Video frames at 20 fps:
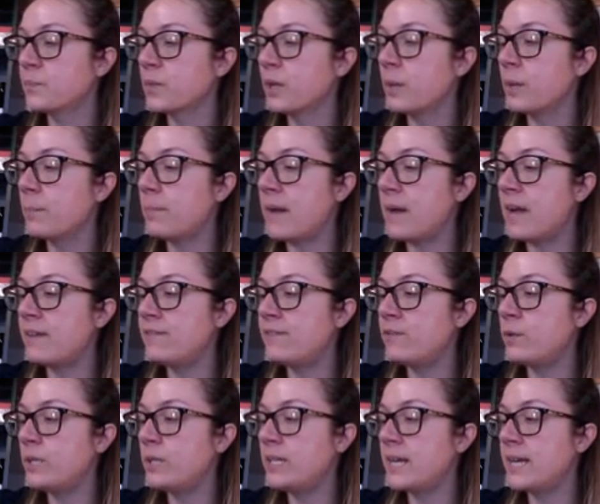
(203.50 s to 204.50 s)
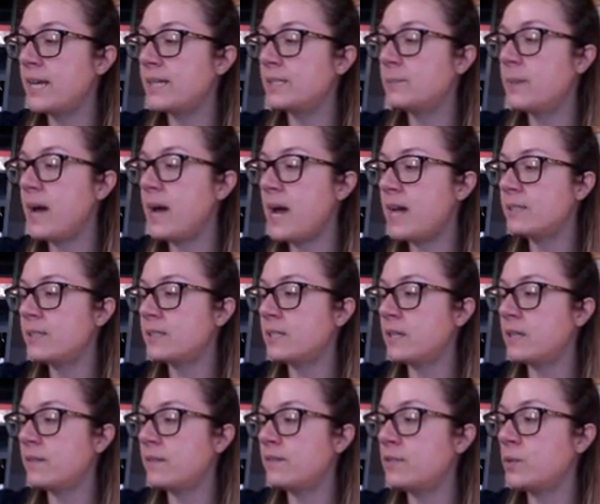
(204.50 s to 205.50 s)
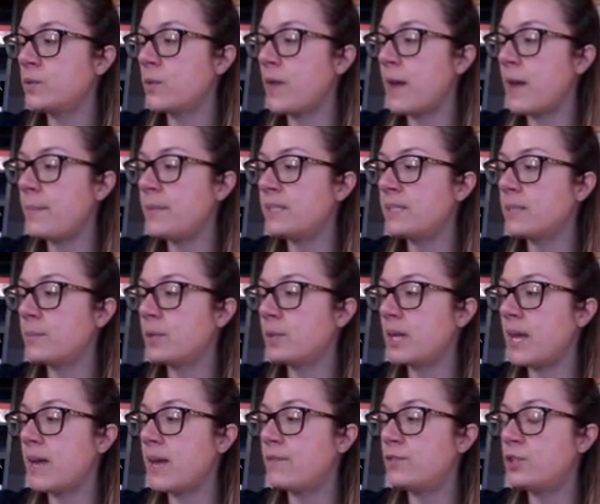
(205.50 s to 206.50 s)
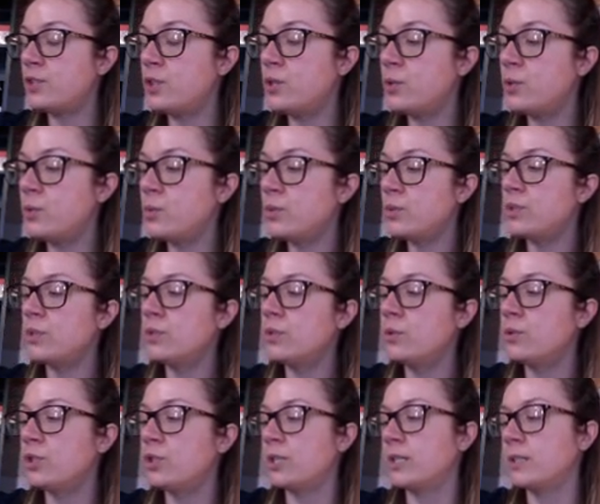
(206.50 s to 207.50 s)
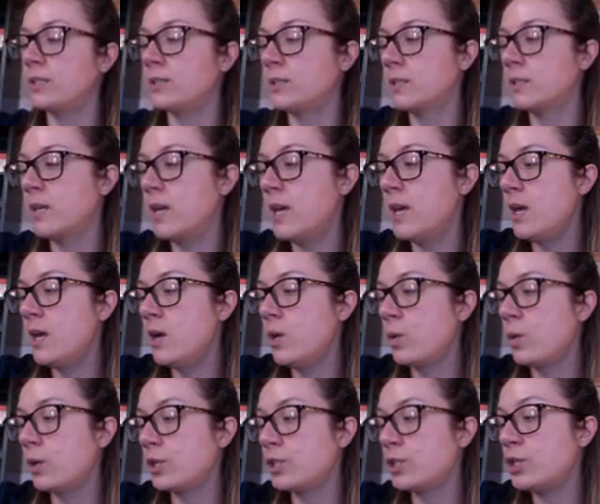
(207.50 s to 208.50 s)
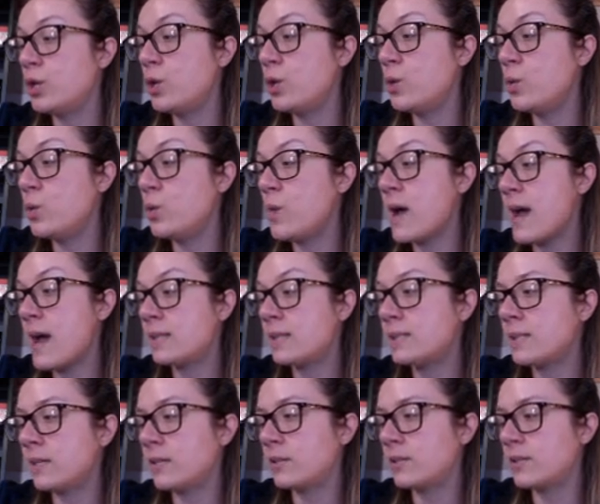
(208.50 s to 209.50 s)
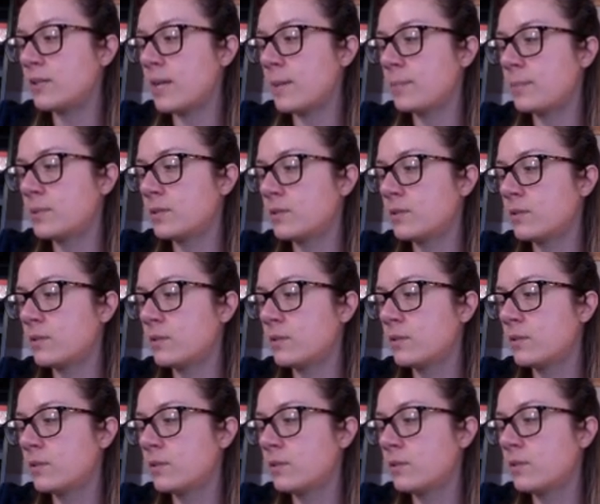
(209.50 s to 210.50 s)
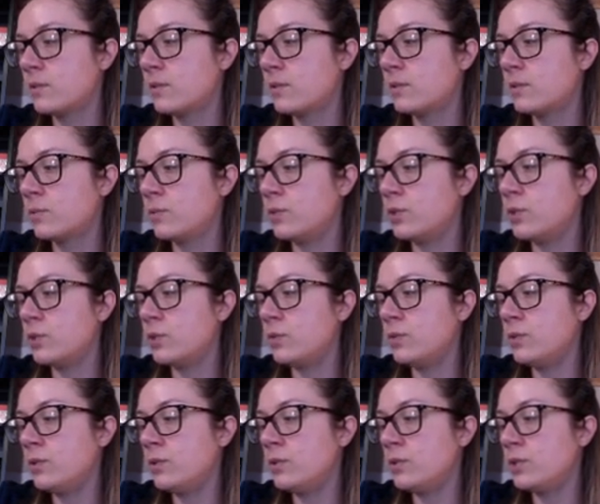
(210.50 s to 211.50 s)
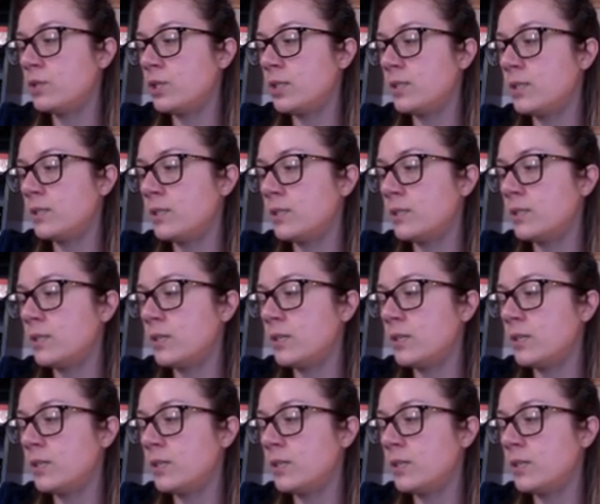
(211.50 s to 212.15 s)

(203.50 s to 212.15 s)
my 49 is positive, so that means I'm going to have 2 solutions, or 2 x-intercepts. So 2 solutions.